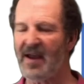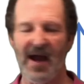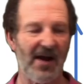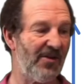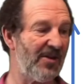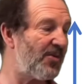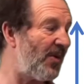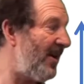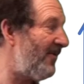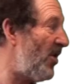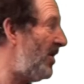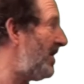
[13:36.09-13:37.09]
And on this one,
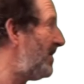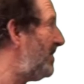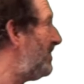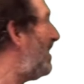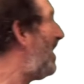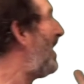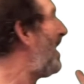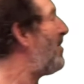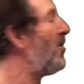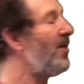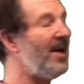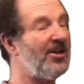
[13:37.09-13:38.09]
I've got an
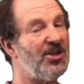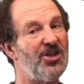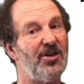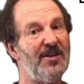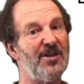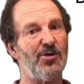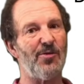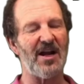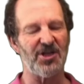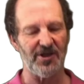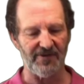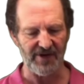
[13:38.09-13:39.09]
arrow here just showing the
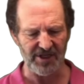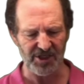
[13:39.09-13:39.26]
direction of front.